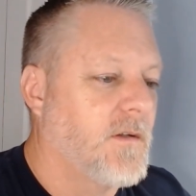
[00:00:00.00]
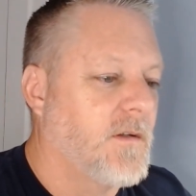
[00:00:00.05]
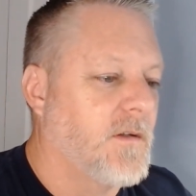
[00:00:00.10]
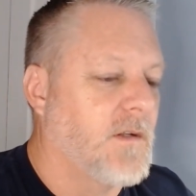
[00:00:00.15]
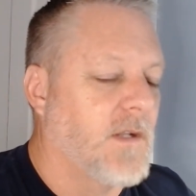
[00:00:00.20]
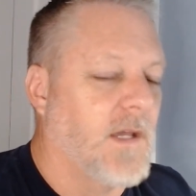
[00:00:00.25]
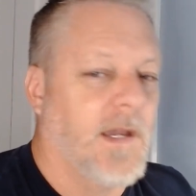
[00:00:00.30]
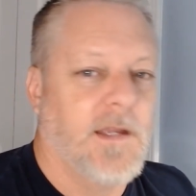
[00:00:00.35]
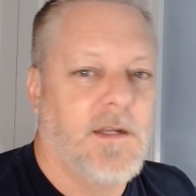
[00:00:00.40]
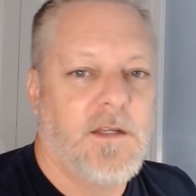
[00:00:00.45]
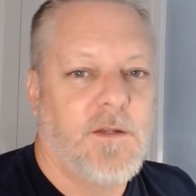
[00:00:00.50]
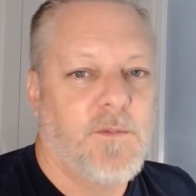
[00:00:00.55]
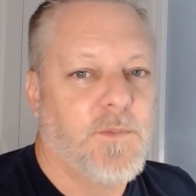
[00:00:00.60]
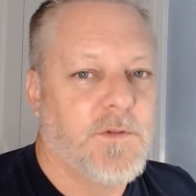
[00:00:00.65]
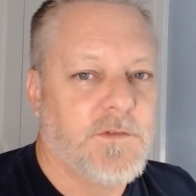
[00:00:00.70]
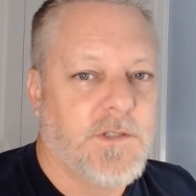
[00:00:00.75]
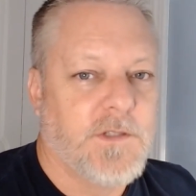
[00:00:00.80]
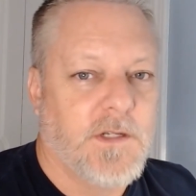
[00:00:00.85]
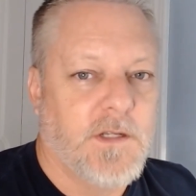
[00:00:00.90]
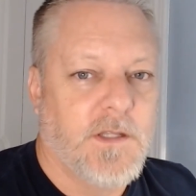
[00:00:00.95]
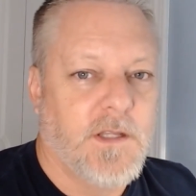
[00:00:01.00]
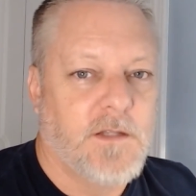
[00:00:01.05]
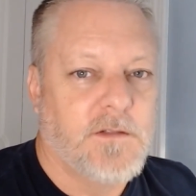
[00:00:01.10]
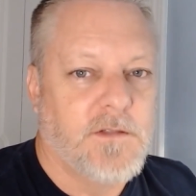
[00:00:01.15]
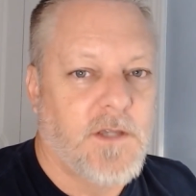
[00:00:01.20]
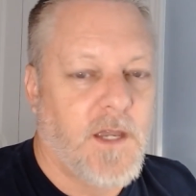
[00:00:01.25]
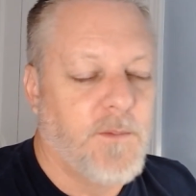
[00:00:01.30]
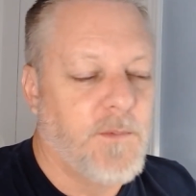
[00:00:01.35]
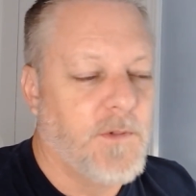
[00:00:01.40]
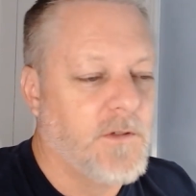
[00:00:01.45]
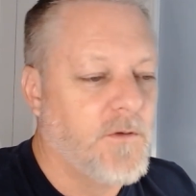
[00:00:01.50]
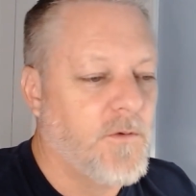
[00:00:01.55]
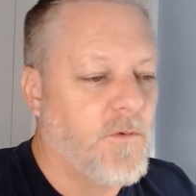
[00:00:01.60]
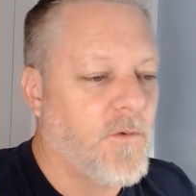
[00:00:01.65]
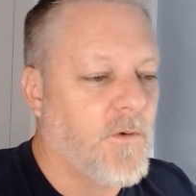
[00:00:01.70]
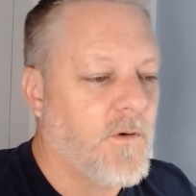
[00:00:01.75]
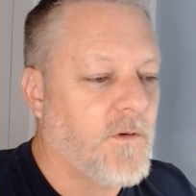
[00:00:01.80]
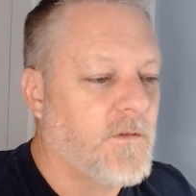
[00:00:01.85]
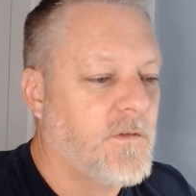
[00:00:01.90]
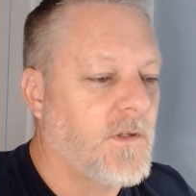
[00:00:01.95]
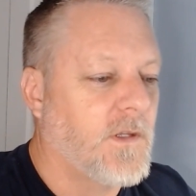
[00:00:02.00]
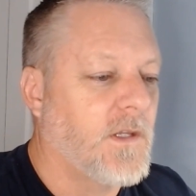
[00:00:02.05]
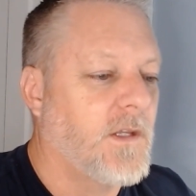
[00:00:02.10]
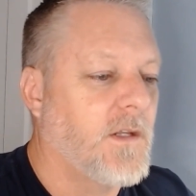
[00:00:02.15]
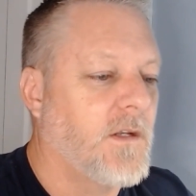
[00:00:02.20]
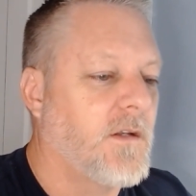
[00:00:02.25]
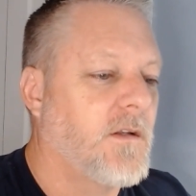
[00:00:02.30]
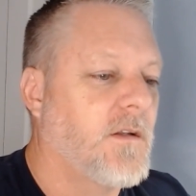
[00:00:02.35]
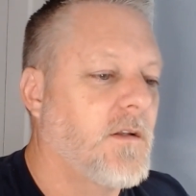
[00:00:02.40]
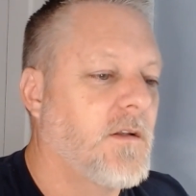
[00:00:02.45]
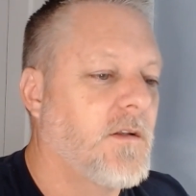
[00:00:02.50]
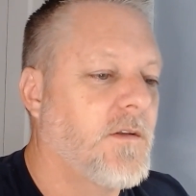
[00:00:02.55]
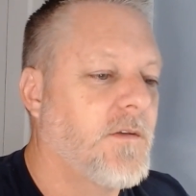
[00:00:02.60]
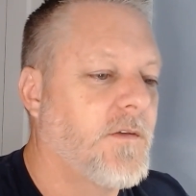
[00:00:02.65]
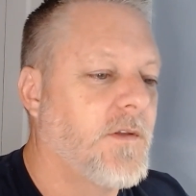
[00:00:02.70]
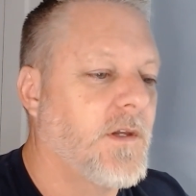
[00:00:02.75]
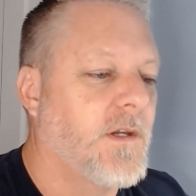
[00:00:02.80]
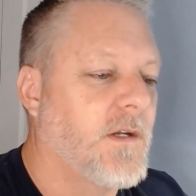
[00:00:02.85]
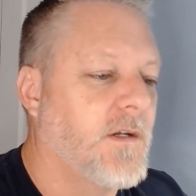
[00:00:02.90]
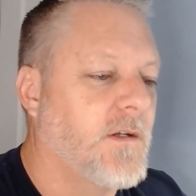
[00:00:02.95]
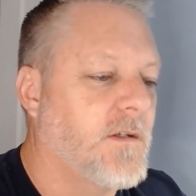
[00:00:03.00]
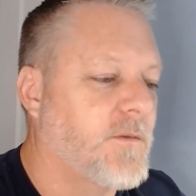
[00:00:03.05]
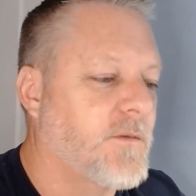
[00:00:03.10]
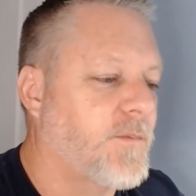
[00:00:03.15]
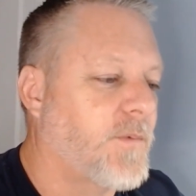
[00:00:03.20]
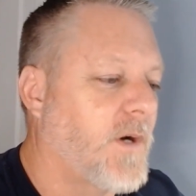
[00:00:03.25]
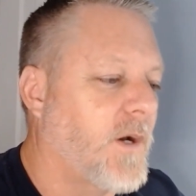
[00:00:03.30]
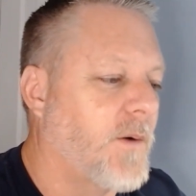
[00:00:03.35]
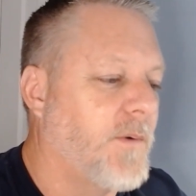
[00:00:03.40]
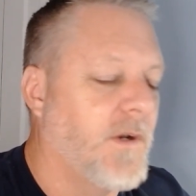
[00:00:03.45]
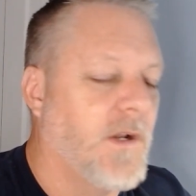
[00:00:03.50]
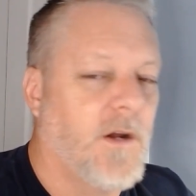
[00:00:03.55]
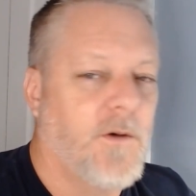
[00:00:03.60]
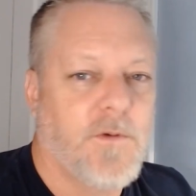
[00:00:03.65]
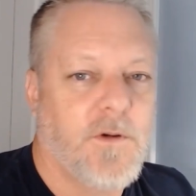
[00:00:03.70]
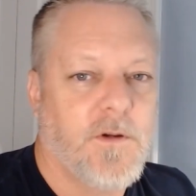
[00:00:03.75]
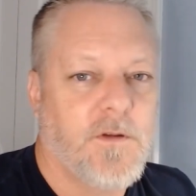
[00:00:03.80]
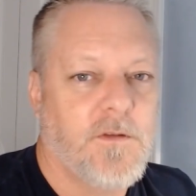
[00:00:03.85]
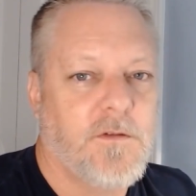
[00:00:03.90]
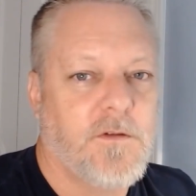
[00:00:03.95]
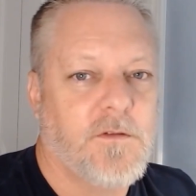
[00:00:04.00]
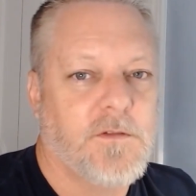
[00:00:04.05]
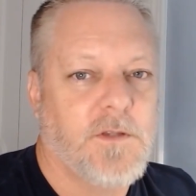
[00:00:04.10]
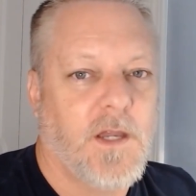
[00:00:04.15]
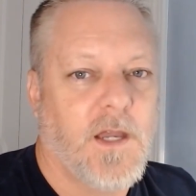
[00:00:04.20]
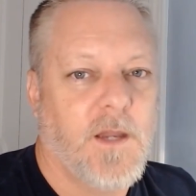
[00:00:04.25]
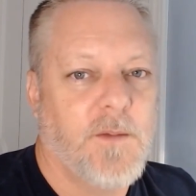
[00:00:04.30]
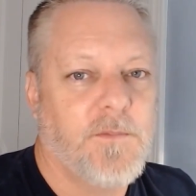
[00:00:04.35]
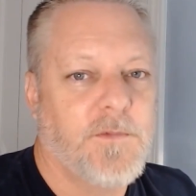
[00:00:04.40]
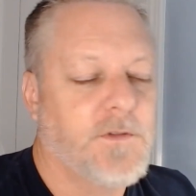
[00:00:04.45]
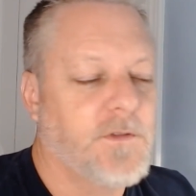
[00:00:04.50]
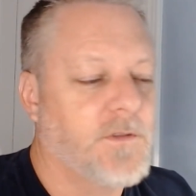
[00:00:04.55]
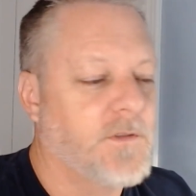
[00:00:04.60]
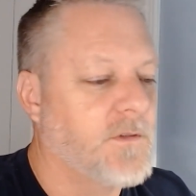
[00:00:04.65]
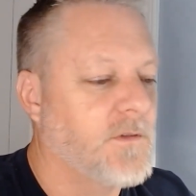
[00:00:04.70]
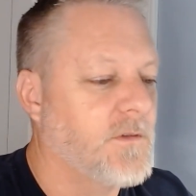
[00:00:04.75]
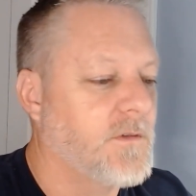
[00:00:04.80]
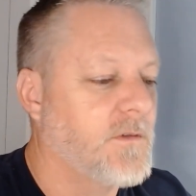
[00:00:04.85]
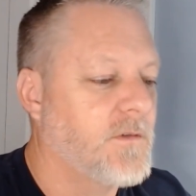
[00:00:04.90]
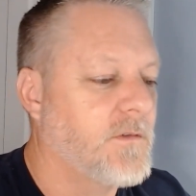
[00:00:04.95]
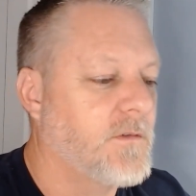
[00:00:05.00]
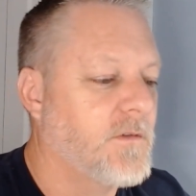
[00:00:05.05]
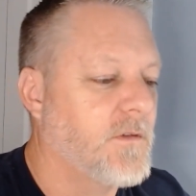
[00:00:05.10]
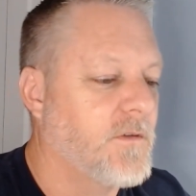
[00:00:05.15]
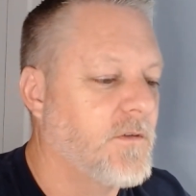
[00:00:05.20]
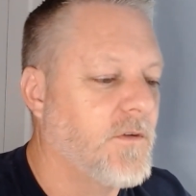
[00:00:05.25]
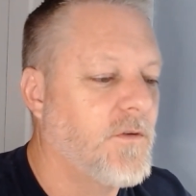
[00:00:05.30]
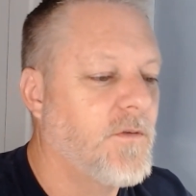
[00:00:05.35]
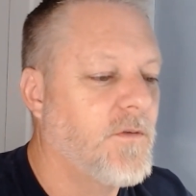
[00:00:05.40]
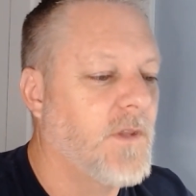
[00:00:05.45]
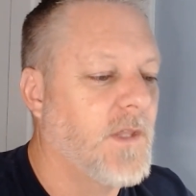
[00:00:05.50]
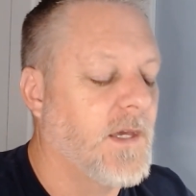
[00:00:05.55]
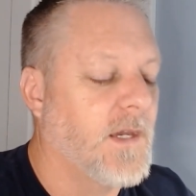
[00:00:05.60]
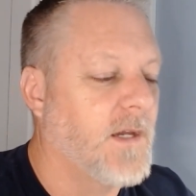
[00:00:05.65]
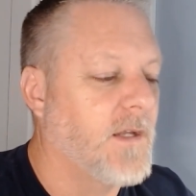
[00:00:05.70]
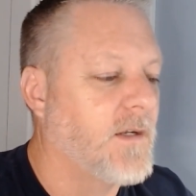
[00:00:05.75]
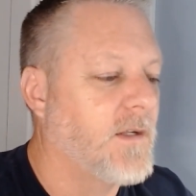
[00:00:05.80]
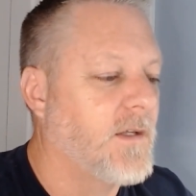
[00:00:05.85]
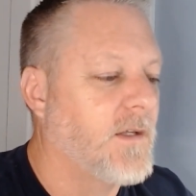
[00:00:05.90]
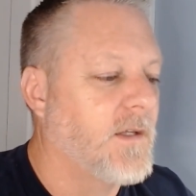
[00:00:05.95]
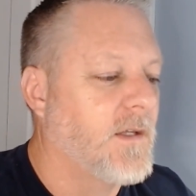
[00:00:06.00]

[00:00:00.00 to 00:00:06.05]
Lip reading: 90% of that time in quarantine, it's probably not worth your time to do that